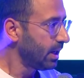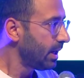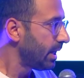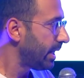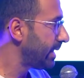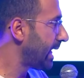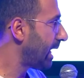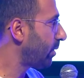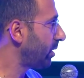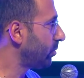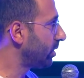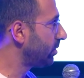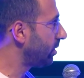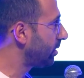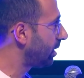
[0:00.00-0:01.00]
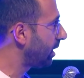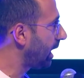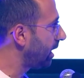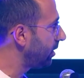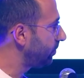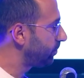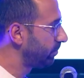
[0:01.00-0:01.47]
And now
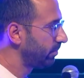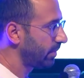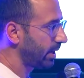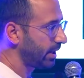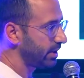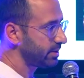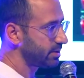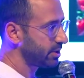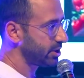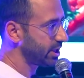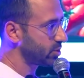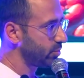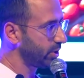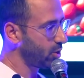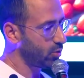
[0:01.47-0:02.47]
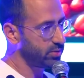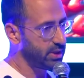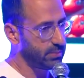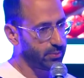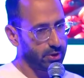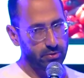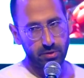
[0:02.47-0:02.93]
I suggest we go
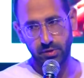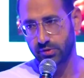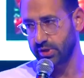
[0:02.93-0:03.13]
deeper into this